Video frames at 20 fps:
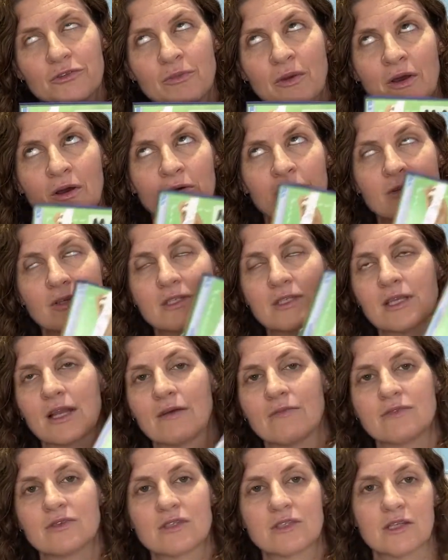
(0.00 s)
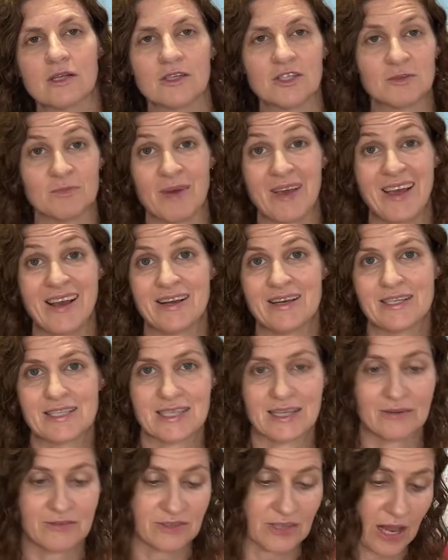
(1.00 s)
My oldest loves sloths, my youngest
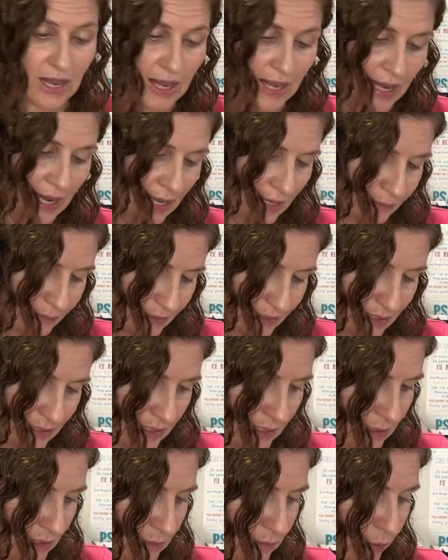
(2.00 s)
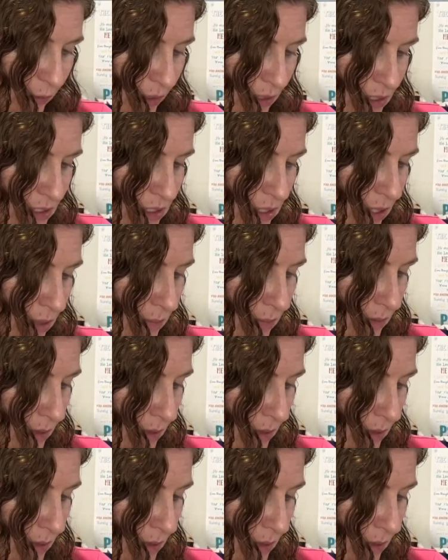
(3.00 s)
loves llamas at this point in time.